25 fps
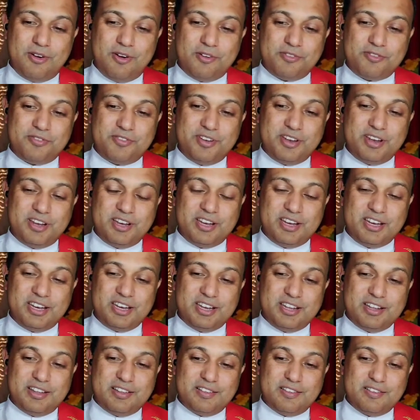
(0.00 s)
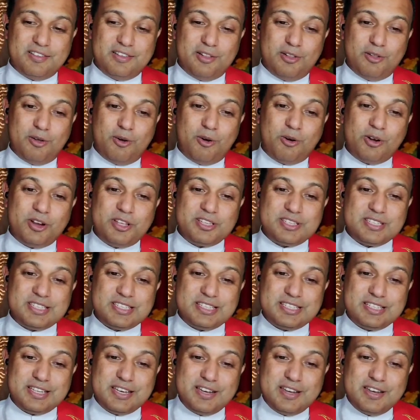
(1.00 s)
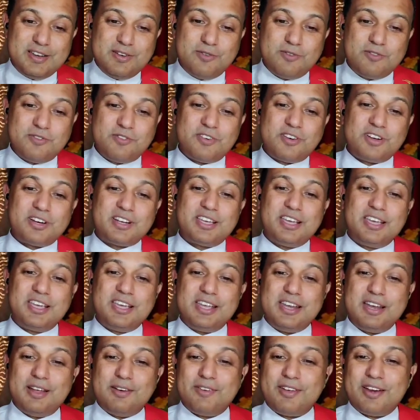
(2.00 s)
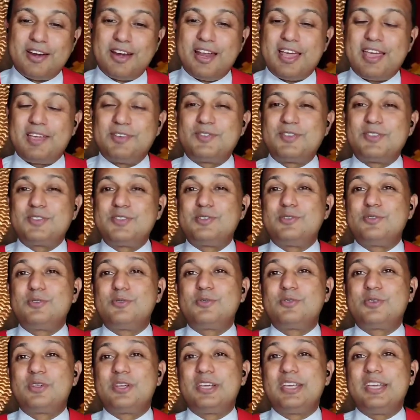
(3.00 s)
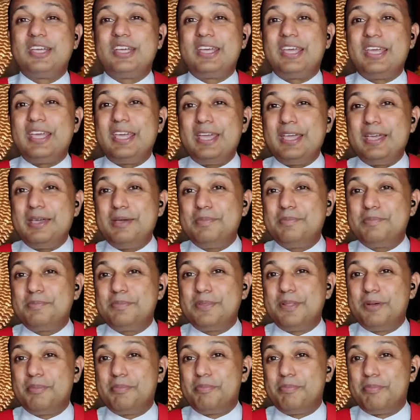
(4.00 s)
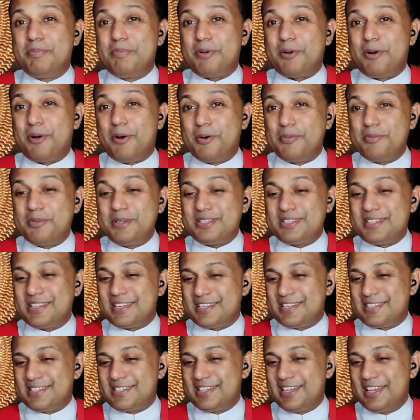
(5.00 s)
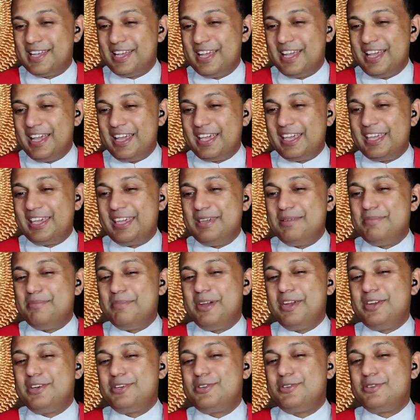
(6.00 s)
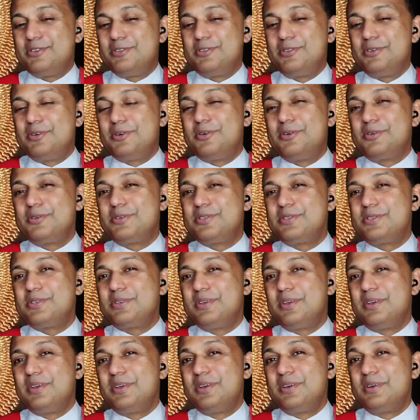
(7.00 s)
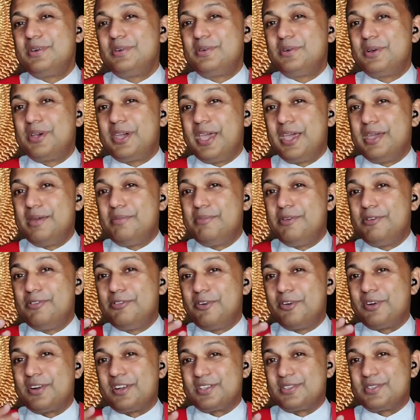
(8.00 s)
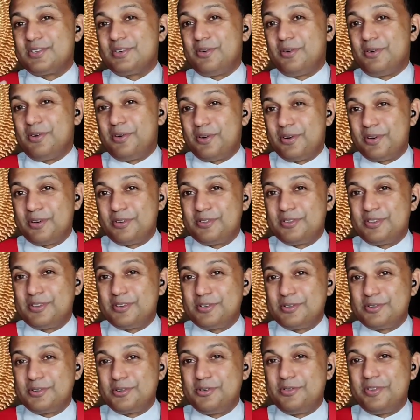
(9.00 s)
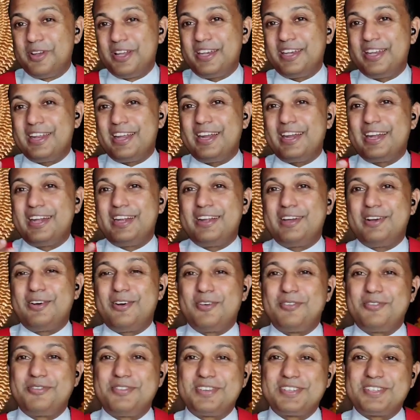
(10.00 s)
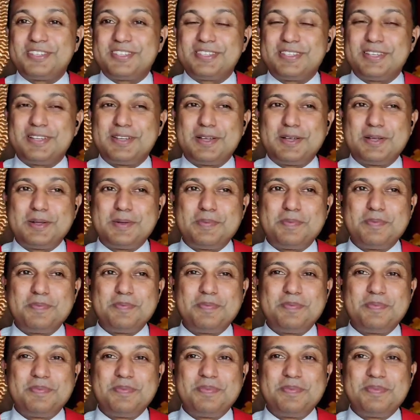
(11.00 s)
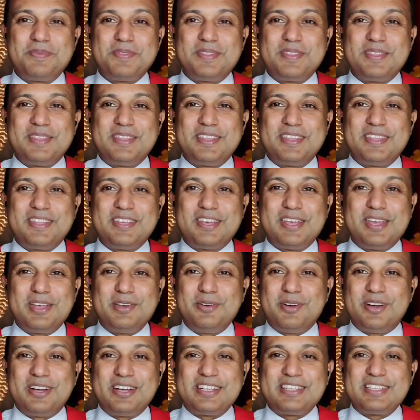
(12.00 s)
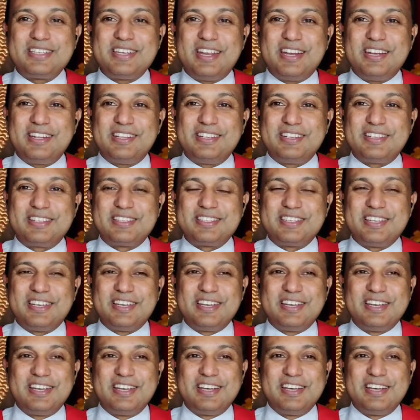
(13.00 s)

often the Lord is still working in our lives to keep the promises He made to those who came before us or who went ahead of us. Can you understand this?